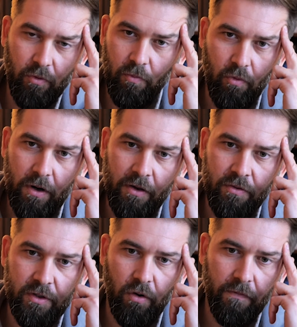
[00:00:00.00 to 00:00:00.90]
what are
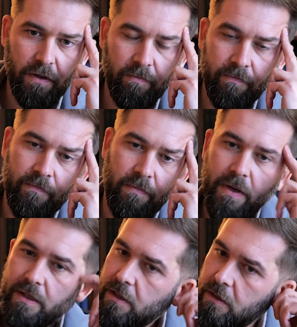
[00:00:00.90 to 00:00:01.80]
you solving
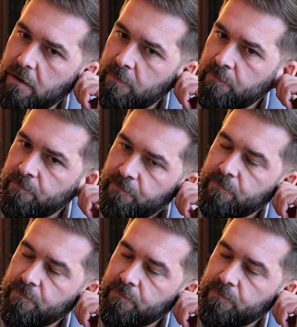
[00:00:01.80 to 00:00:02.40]
basically?